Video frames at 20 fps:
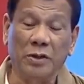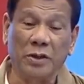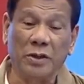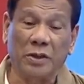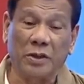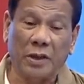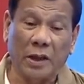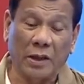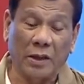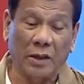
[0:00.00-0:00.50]

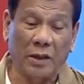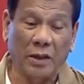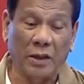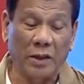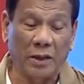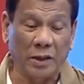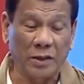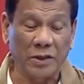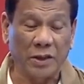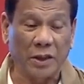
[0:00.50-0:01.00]
si
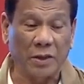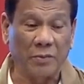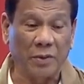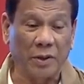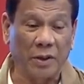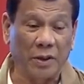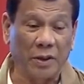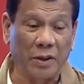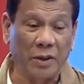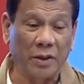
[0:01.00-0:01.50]
Tagle
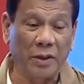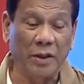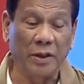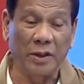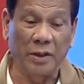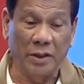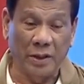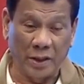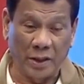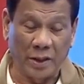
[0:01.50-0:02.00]
nagsabi na
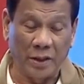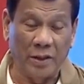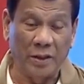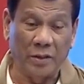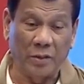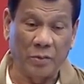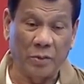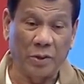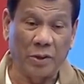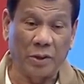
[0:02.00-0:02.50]
indeed
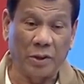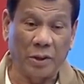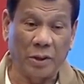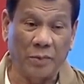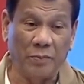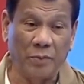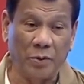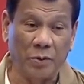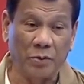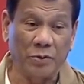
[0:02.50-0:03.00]
there were
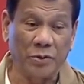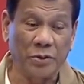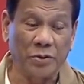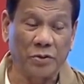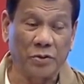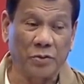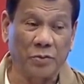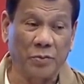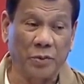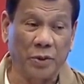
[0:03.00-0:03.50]

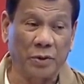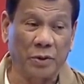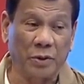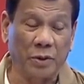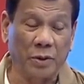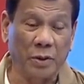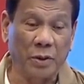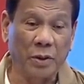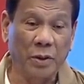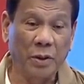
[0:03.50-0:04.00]
abuses
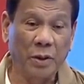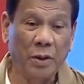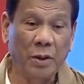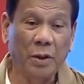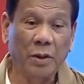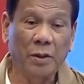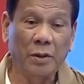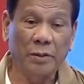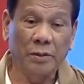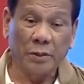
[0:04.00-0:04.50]
committed.
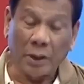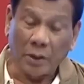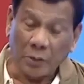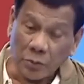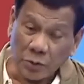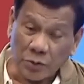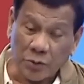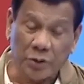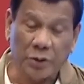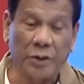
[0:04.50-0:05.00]

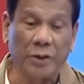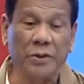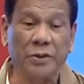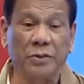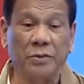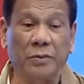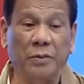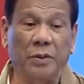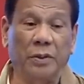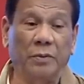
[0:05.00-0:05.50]

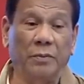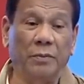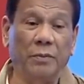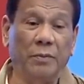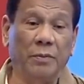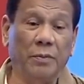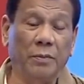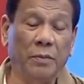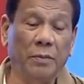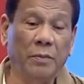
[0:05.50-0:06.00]
Thousands of them,
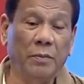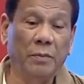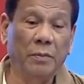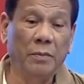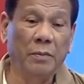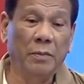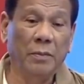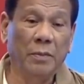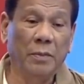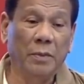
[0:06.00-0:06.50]

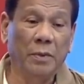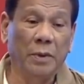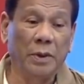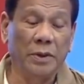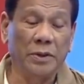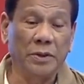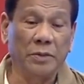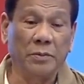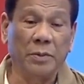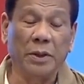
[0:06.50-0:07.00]

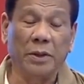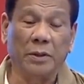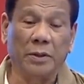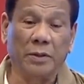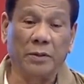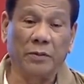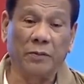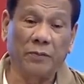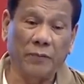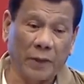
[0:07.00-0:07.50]
as a
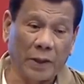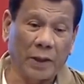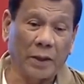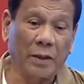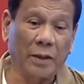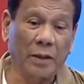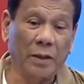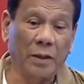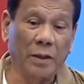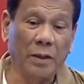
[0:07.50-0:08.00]
matter of fact.
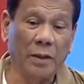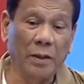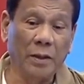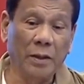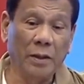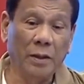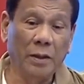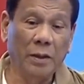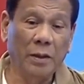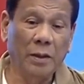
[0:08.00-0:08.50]

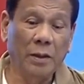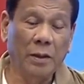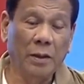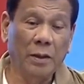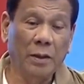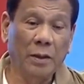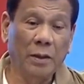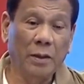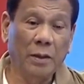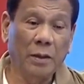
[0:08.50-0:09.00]

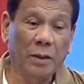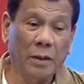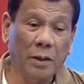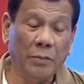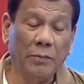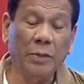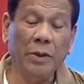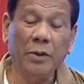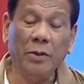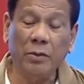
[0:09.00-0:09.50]

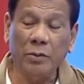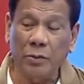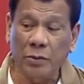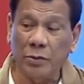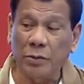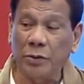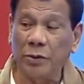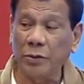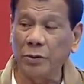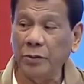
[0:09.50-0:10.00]
Kami
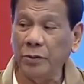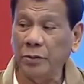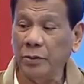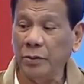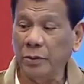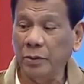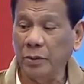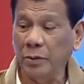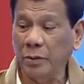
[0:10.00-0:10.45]
noon,